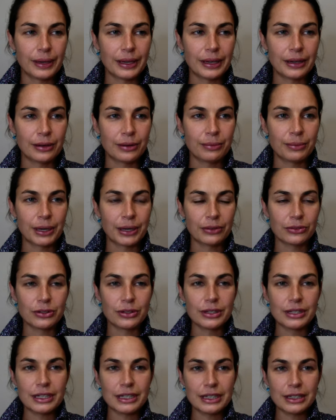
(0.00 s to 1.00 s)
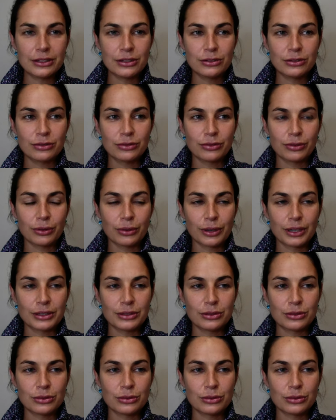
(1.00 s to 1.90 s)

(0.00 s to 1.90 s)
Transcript: about the need for it